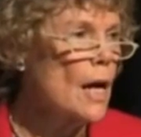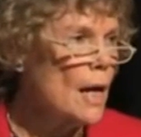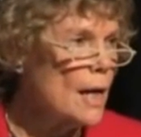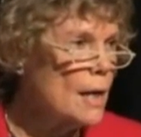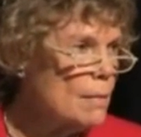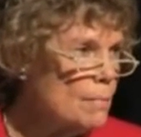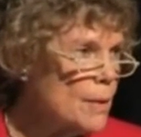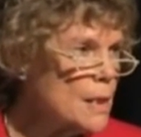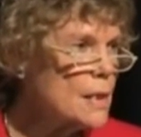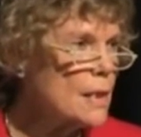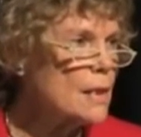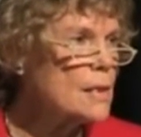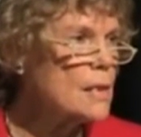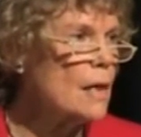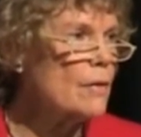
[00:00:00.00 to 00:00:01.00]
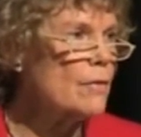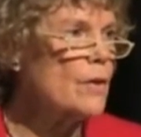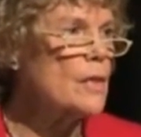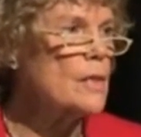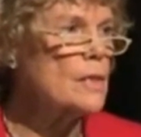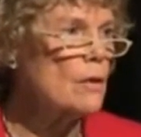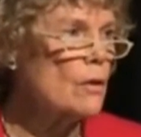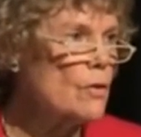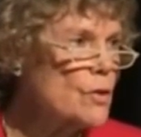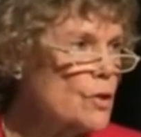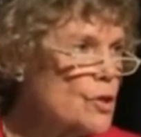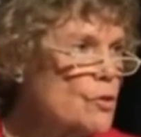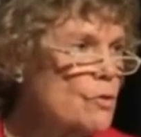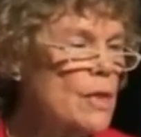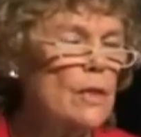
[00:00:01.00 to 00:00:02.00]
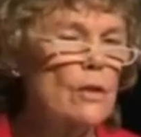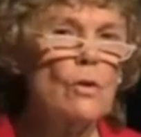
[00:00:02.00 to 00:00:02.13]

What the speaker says: In meetings like this, on street